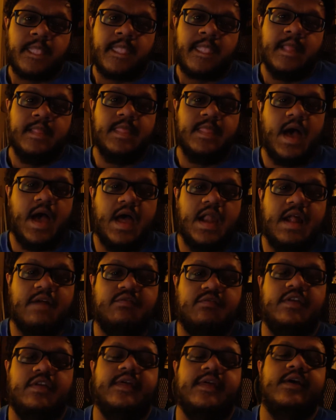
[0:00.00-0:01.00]
not
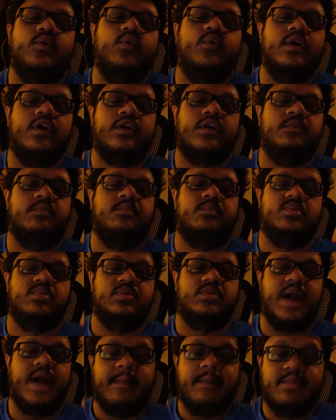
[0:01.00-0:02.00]
everything work
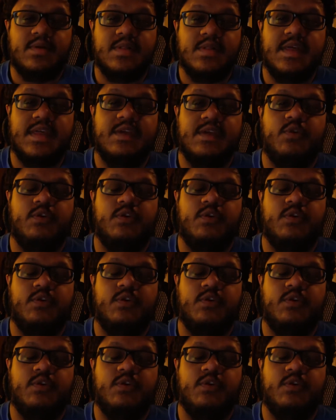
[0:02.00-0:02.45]
properly